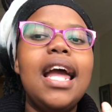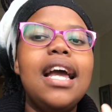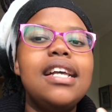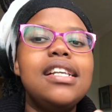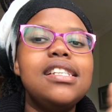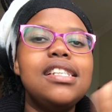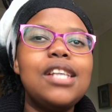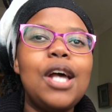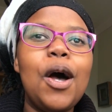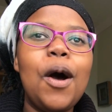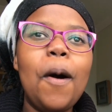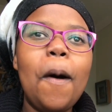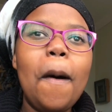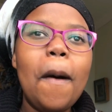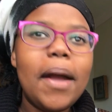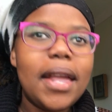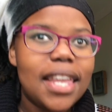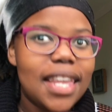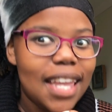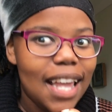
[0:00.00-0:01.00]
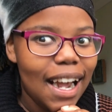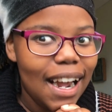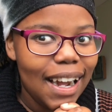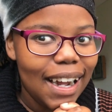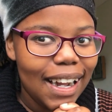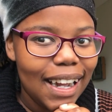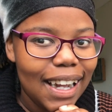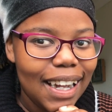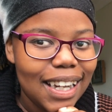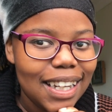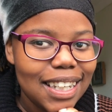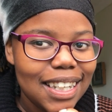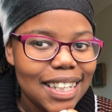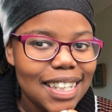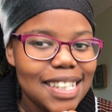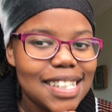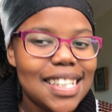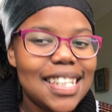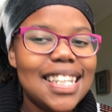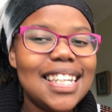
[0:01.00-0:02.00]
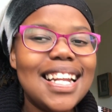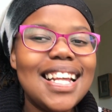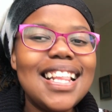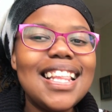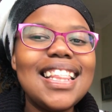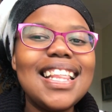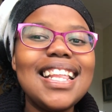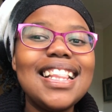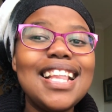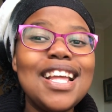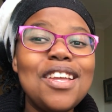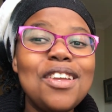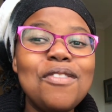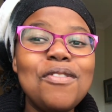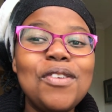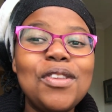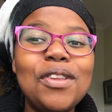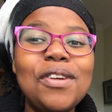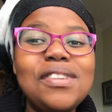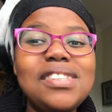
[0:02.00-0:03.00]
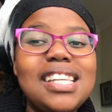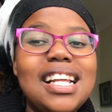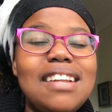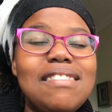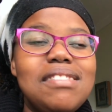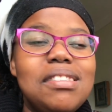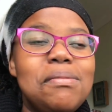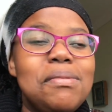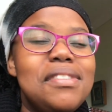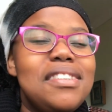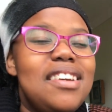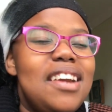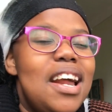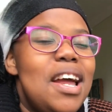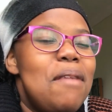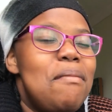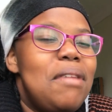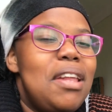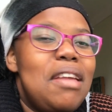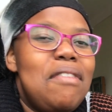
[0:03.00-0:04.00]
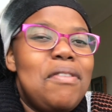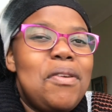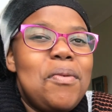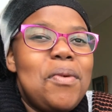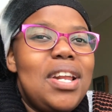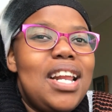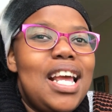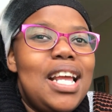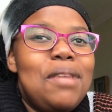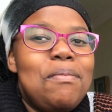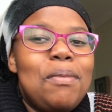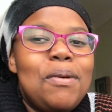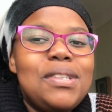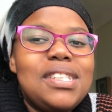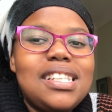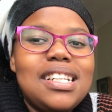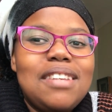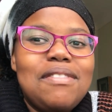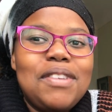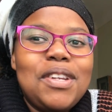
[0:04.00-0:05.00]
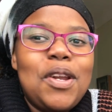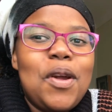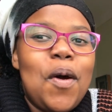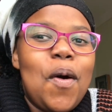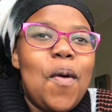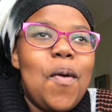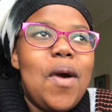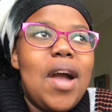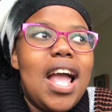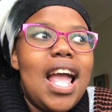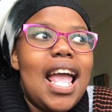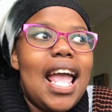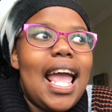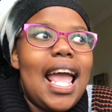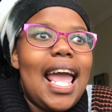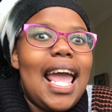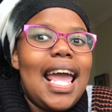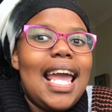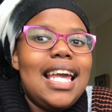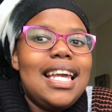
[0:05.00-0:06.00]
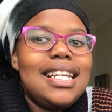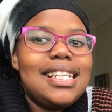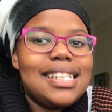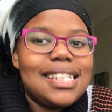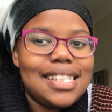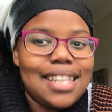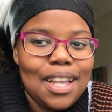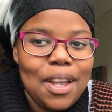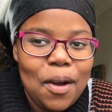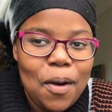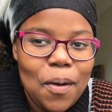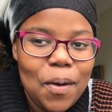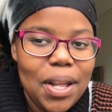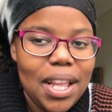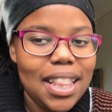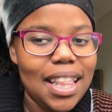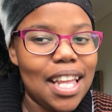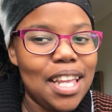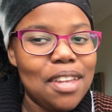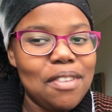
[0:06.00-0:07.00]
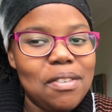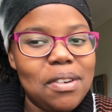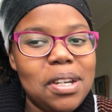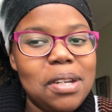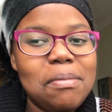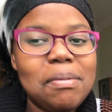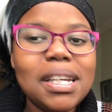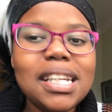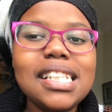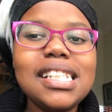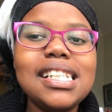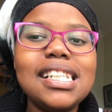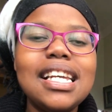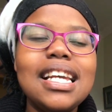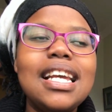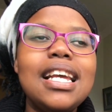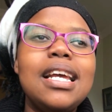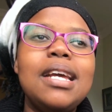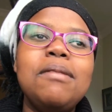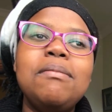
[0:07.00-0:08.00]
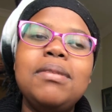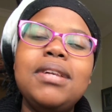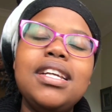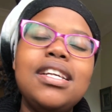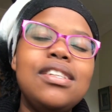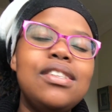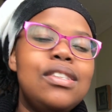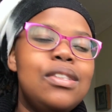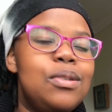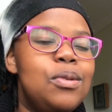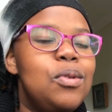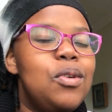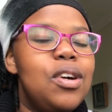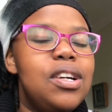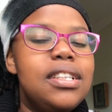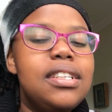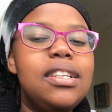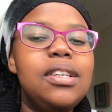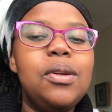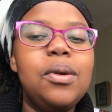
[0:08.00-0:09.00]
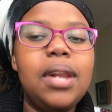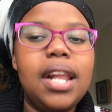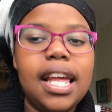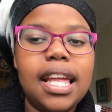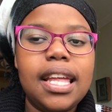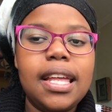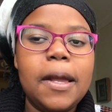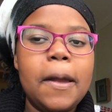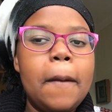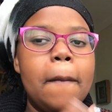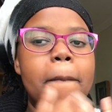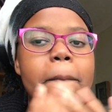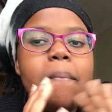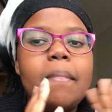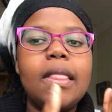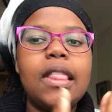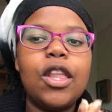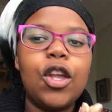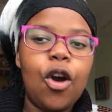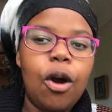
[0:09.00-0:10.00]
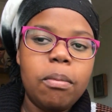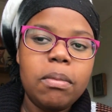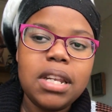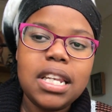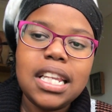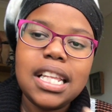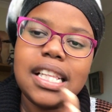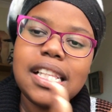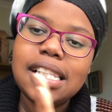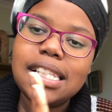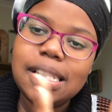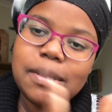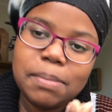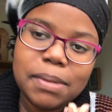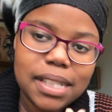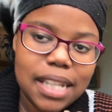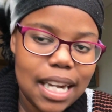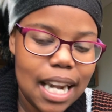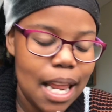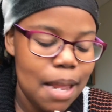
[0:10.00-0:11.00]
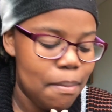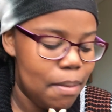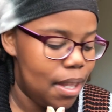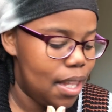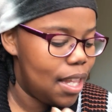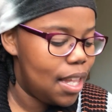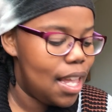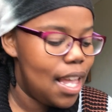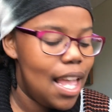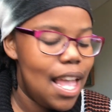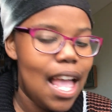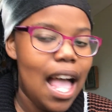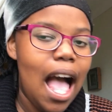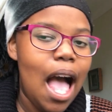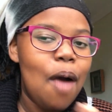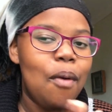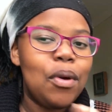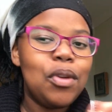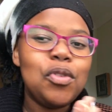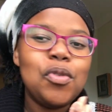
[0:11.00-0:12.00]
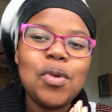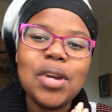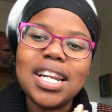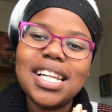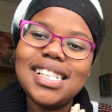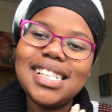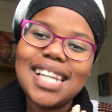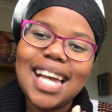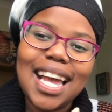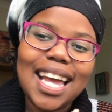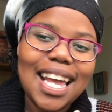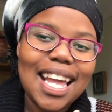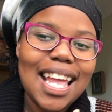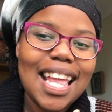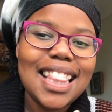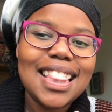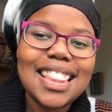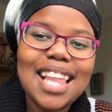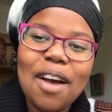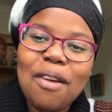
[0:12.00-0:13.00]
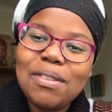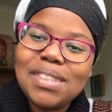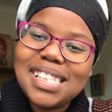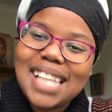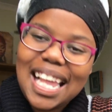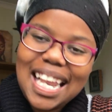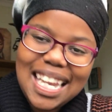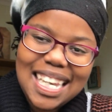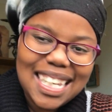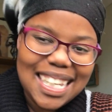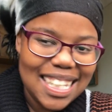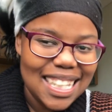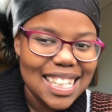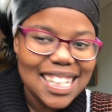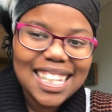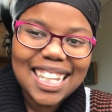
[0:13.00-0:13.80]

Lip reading: So yeah. Also, another thing, thank you for those that have subscribed, even when I posted a video ages ago. Thank you very much. Please do continue liking, commenting, subscribing. I want to reach 1,000.